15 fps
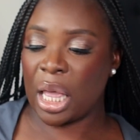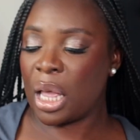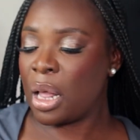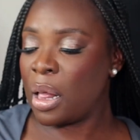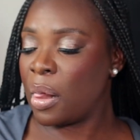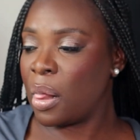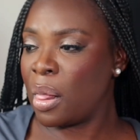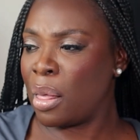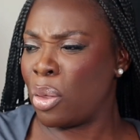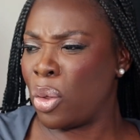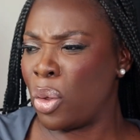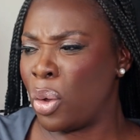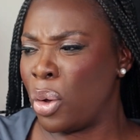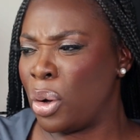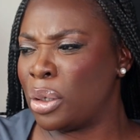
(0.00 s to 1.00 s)
3.
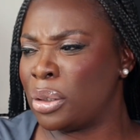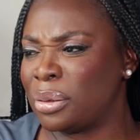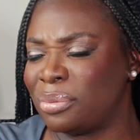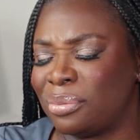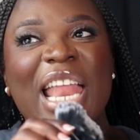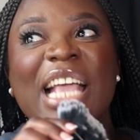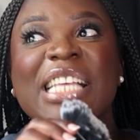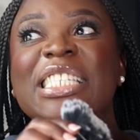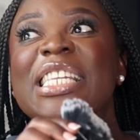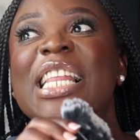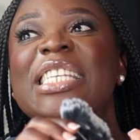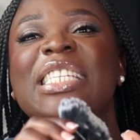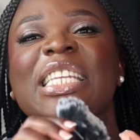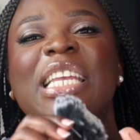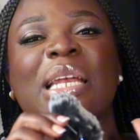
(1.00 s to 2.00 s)
Next
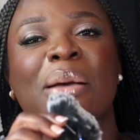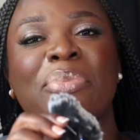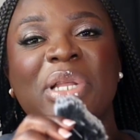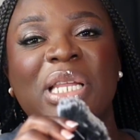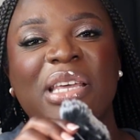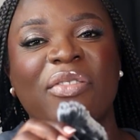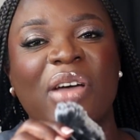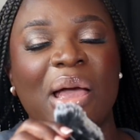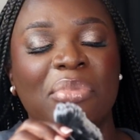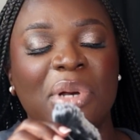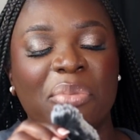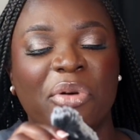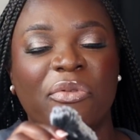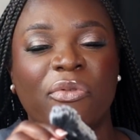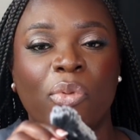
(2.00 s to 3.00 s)
lesson, and I believe I'm
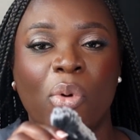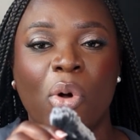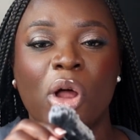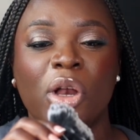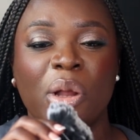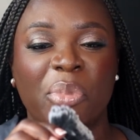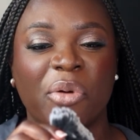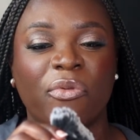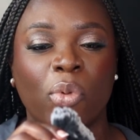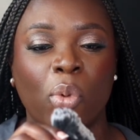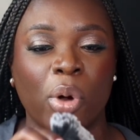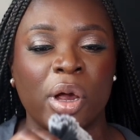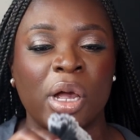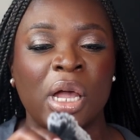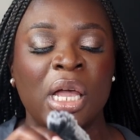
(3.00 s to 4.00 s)
number
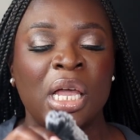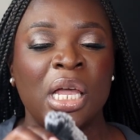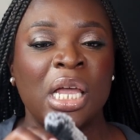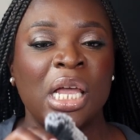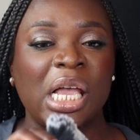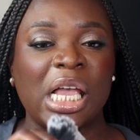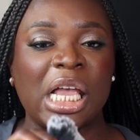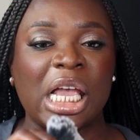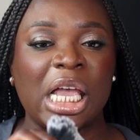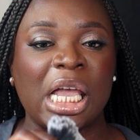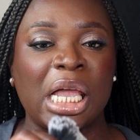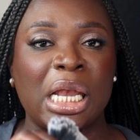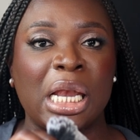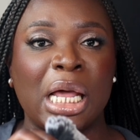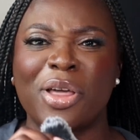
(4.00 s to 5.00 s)
four,
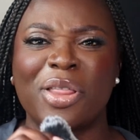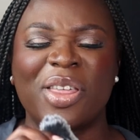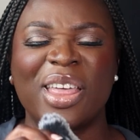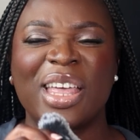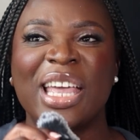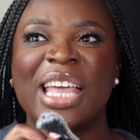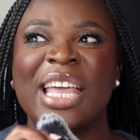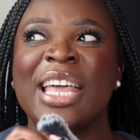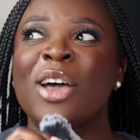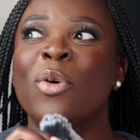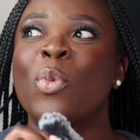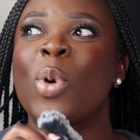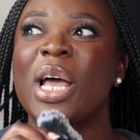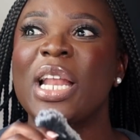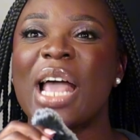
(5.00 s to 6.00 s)
and
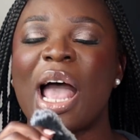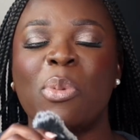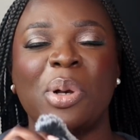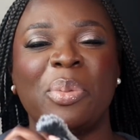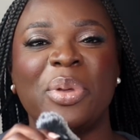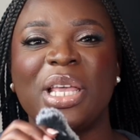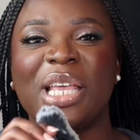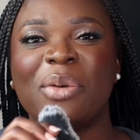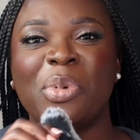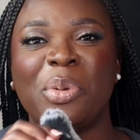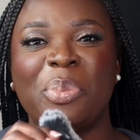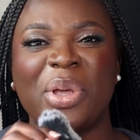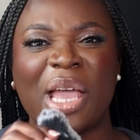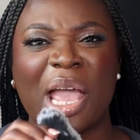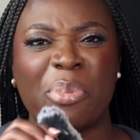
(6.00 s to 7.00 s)
one I would be
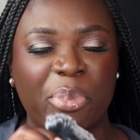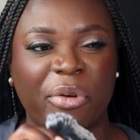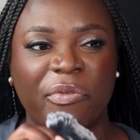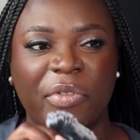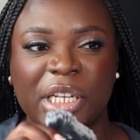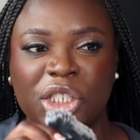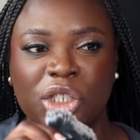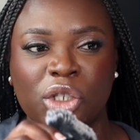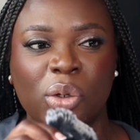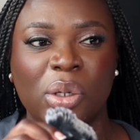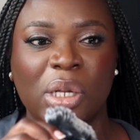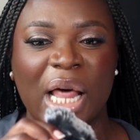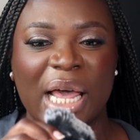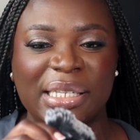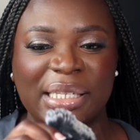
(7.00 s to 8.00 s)
a
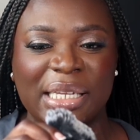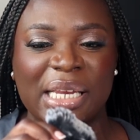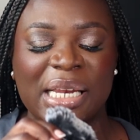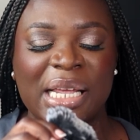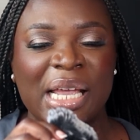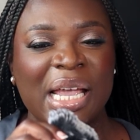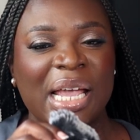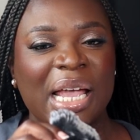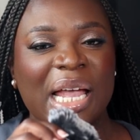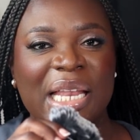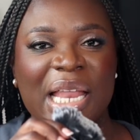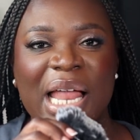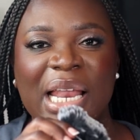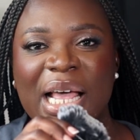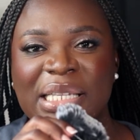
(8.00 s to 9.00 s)
professional lesson,
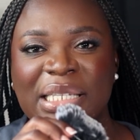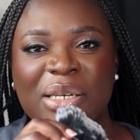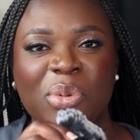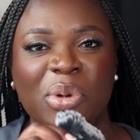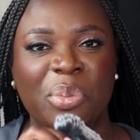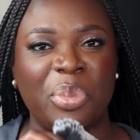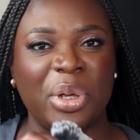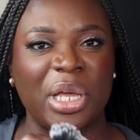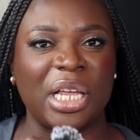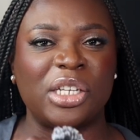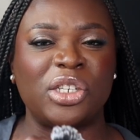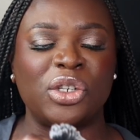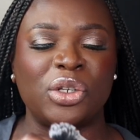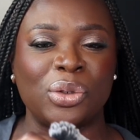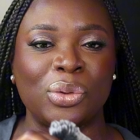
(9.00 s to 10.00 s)
and that lesson would be
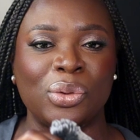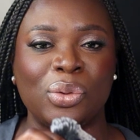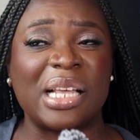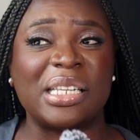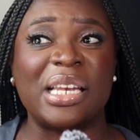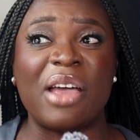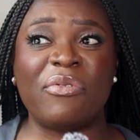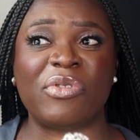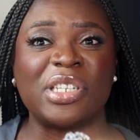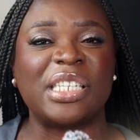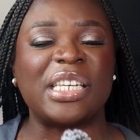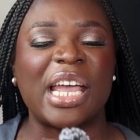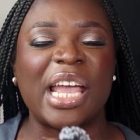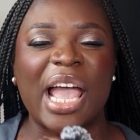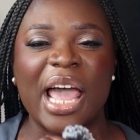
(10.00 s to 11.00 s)
to never
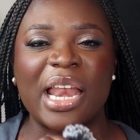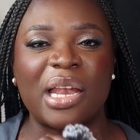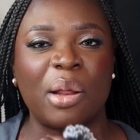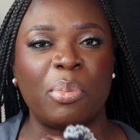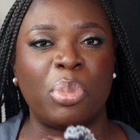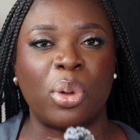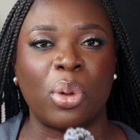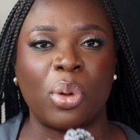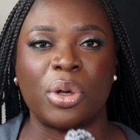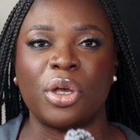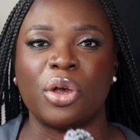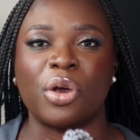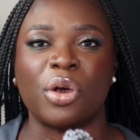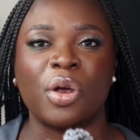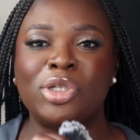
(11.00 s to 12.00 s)
stay at an
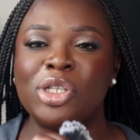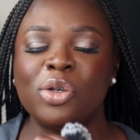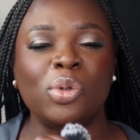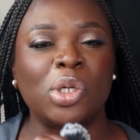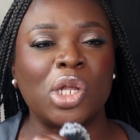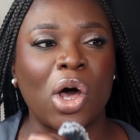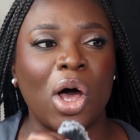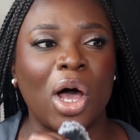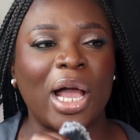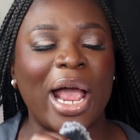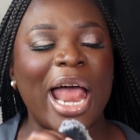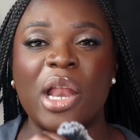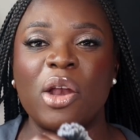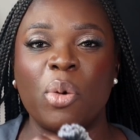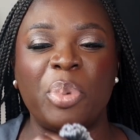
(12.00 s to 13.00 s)
employer too long.
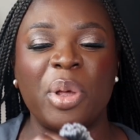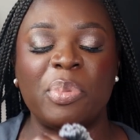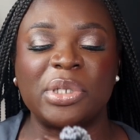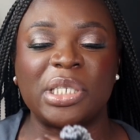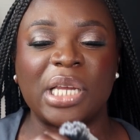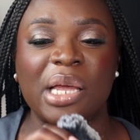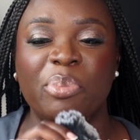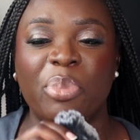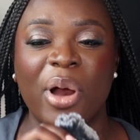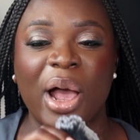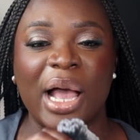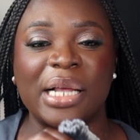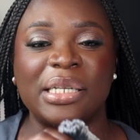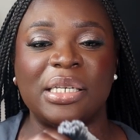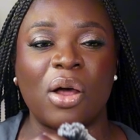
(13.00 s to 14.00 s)
I know people take
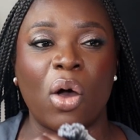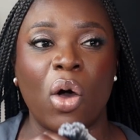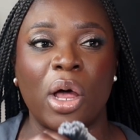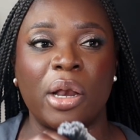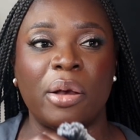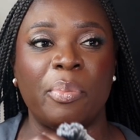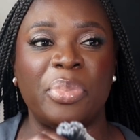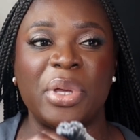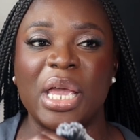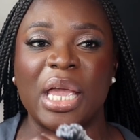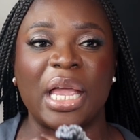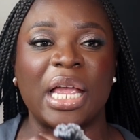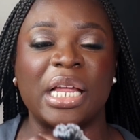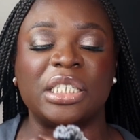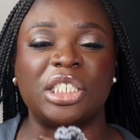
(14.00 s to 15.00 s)
pride on
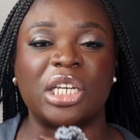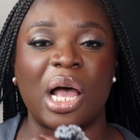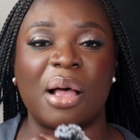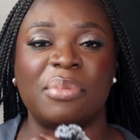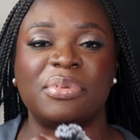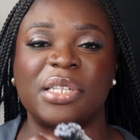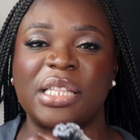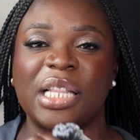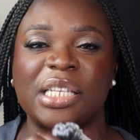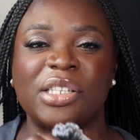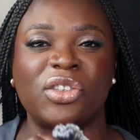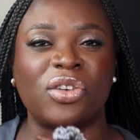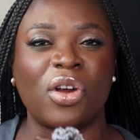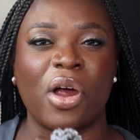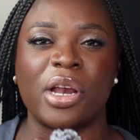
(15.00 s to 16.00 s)
being in jobs that they
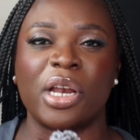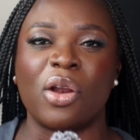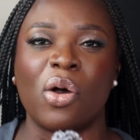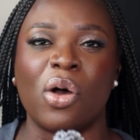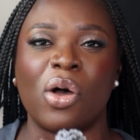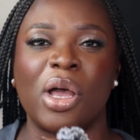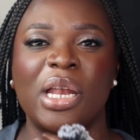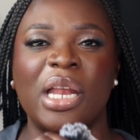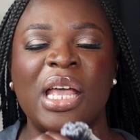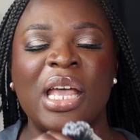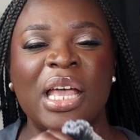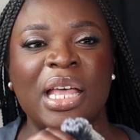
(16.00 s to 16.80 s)
started on,